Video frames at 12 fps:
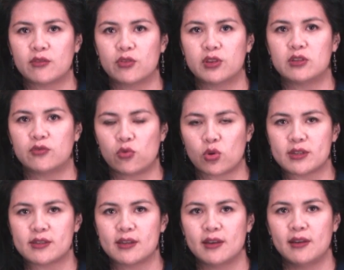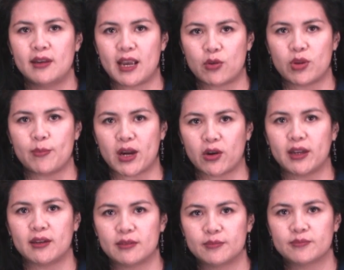for the divorced and remarried.